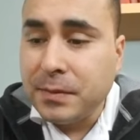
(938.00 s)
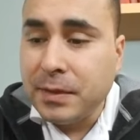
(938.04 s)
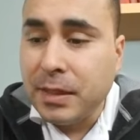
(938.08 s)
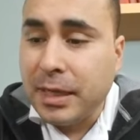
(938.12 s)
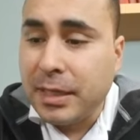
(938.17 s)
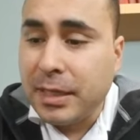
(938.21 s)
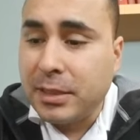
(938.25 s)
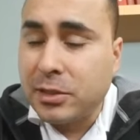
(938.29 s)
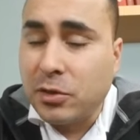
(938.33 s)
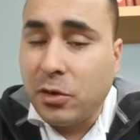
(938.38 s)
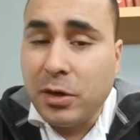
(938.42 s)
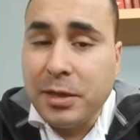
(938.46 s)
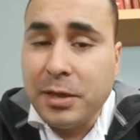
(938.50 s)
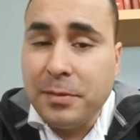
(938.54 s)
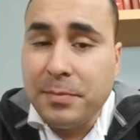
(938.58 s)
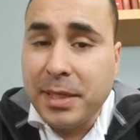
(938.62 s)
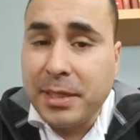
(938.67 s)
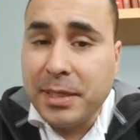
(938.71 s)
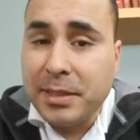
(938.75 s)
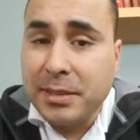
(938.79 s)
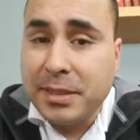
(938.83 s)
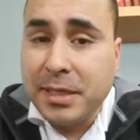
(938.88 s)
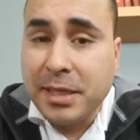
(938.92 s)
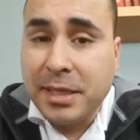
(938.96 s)
it's only
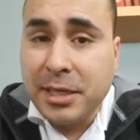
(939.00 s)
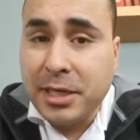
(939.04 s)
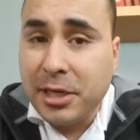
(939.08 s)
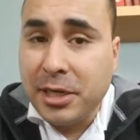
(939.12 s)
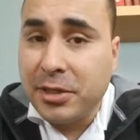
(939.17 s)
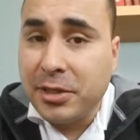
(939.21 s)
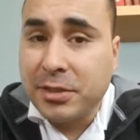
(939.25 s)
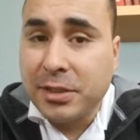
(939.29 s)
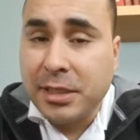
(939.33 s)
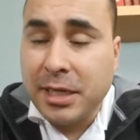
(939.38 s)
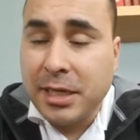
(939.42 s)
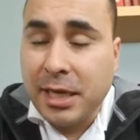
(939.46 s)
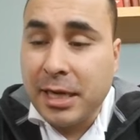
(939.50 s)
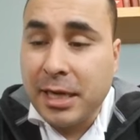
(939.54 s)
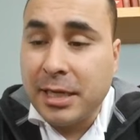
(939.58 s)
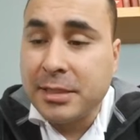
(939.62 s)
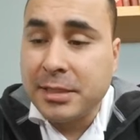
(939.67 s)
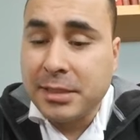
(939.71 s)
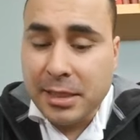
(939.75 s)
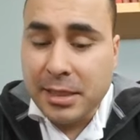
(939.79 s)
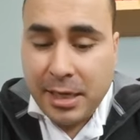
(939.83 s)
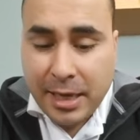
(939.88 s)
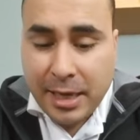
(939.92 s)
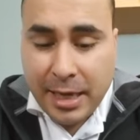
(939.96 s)
been 10 years,
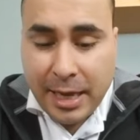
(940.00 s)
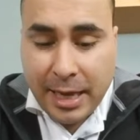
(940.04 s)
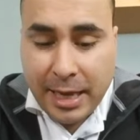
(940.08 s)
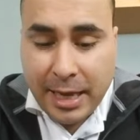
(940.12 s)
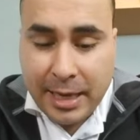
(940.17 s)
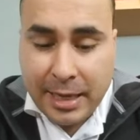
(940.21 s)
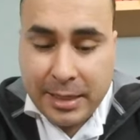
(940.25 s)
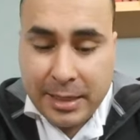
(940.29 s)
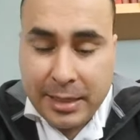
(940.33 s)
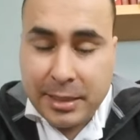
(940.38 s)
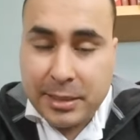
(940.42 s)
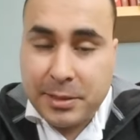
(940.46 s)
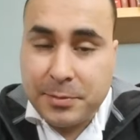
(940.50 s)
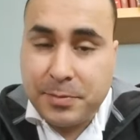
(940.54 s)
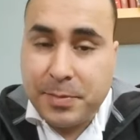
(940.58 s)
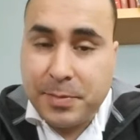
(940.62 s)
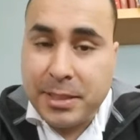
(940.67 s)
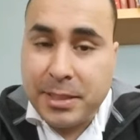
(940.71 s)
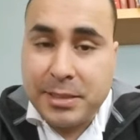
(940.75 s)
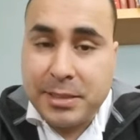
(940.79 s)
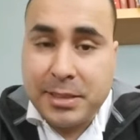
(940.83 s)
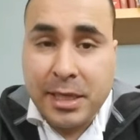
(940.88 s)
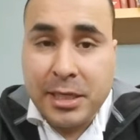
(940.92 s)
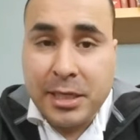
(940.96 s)
guys, and it's
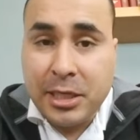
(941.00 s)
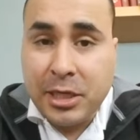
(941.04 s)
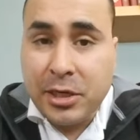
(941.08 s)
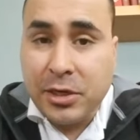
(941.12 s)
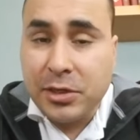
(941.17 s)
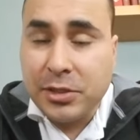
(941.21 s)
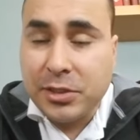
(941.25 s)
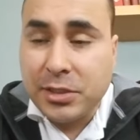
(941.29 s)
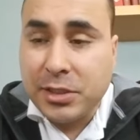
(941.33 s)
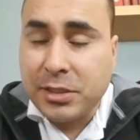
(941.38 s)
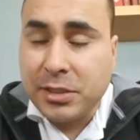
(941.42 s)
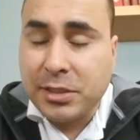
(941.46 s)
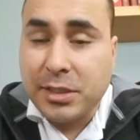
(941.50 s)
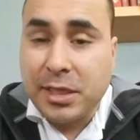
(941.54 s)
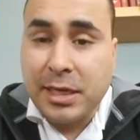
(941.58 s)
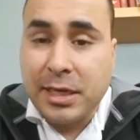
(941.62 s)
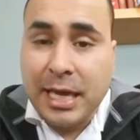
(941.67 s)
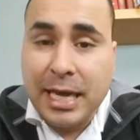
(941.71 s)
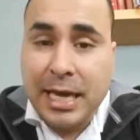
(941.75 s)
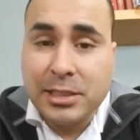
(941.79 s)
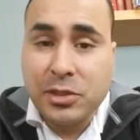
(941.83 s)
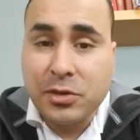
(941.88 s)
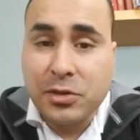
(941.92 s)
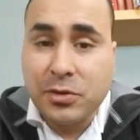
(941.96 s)
been 10 years since the
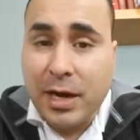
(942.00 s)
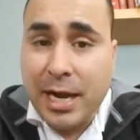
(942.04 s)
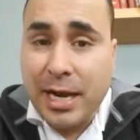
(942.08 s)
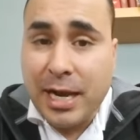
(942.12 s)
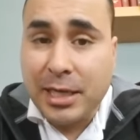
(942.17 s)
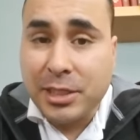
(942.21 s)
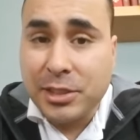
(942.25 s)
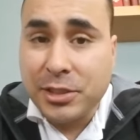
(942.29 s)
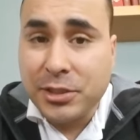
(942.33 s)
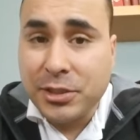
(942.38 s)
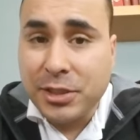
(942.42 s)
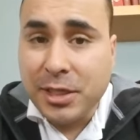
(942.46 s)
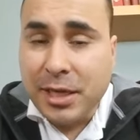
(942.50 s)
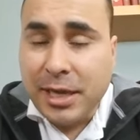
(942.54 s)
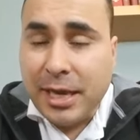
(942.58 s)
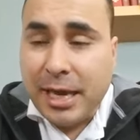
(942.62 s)
last crash.